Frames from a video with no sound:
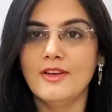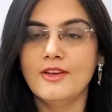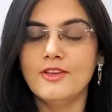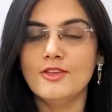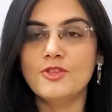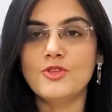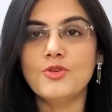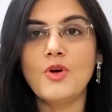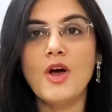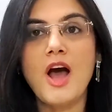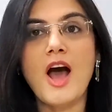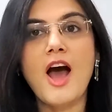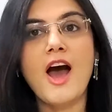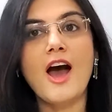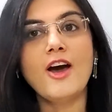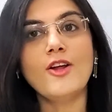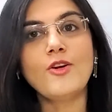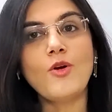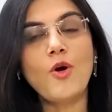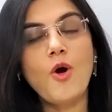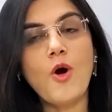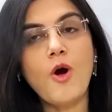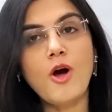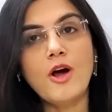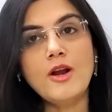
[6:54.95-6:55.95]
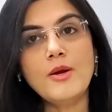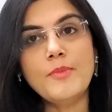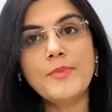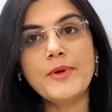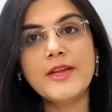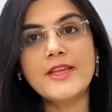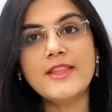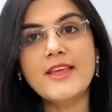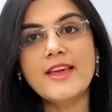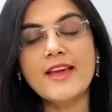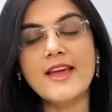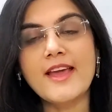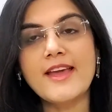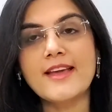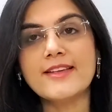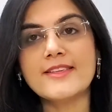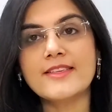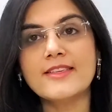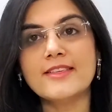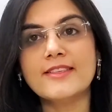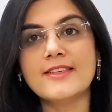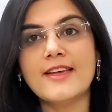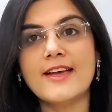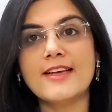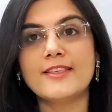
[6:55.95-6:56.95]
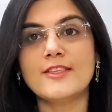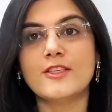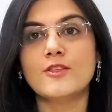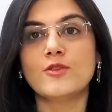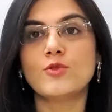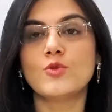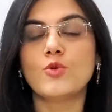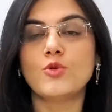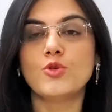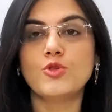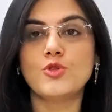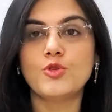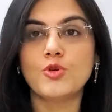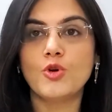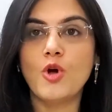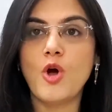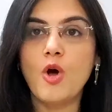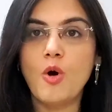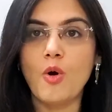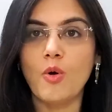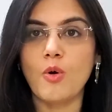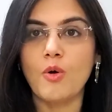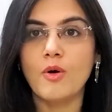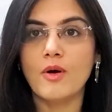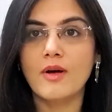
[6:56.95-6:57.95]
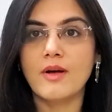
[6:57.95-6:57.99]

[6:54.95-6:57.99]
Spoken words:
So are all breathing exercises good to go?